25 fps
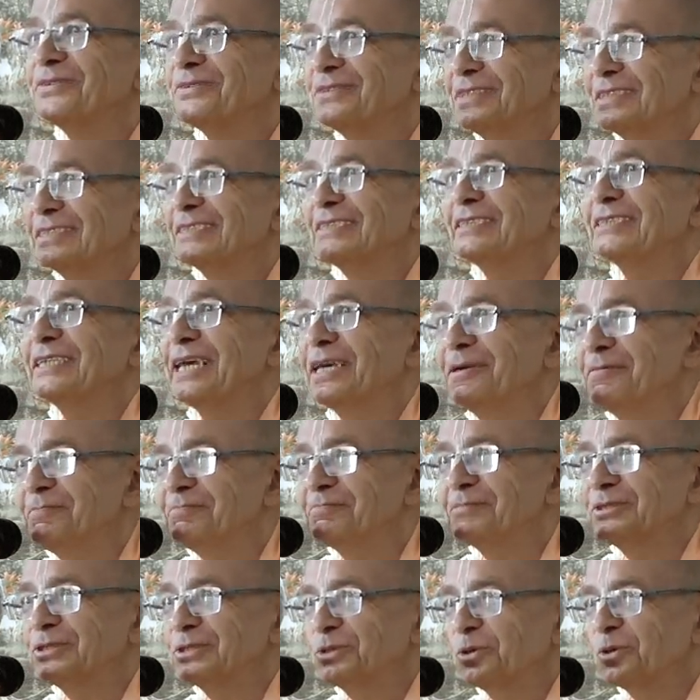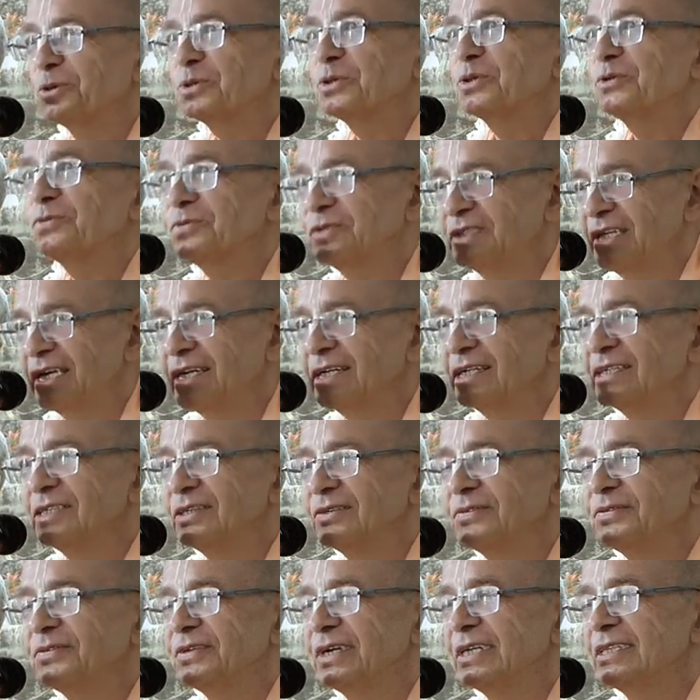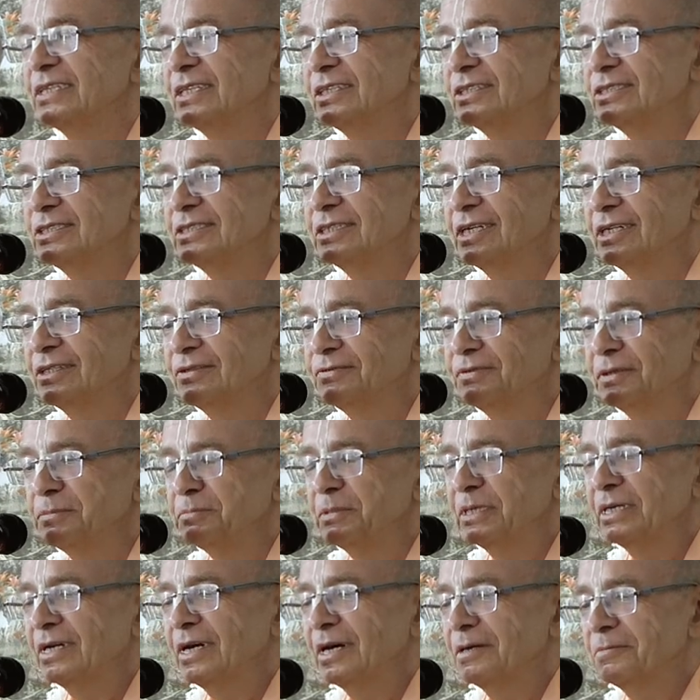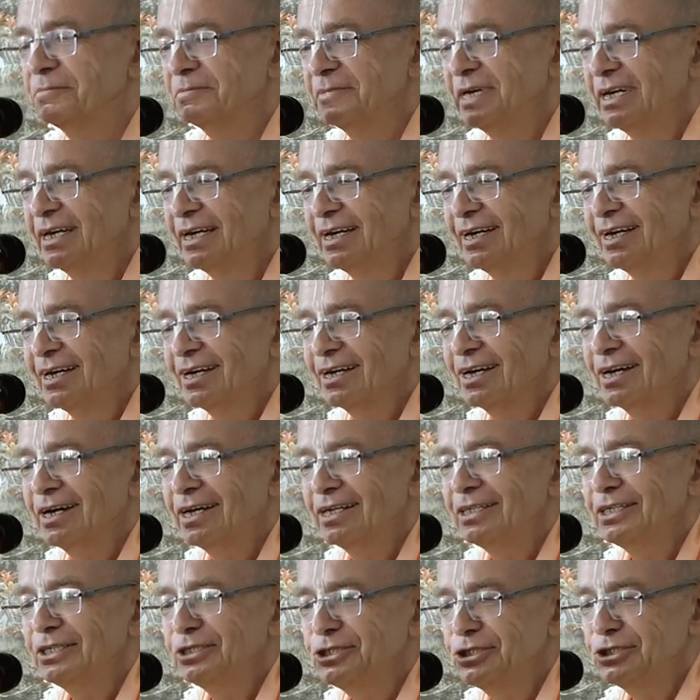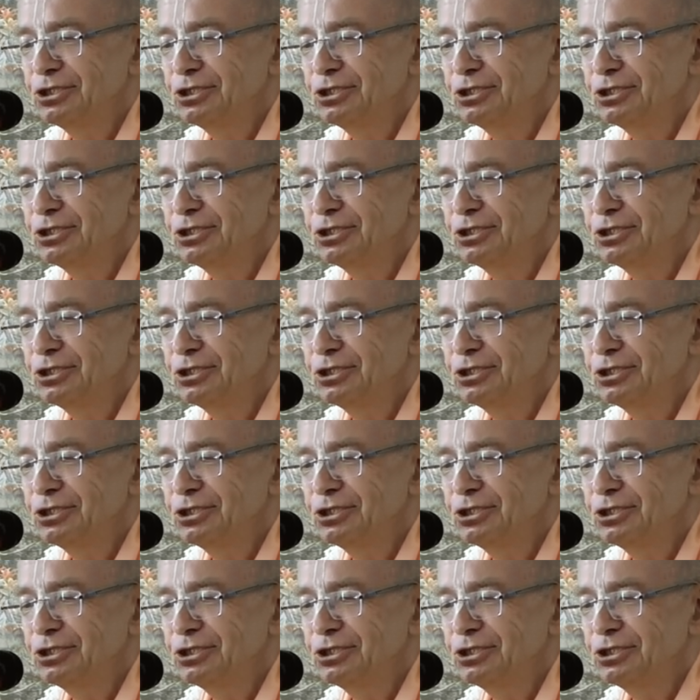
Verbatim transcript: the same sort of negative energy, and we become Kali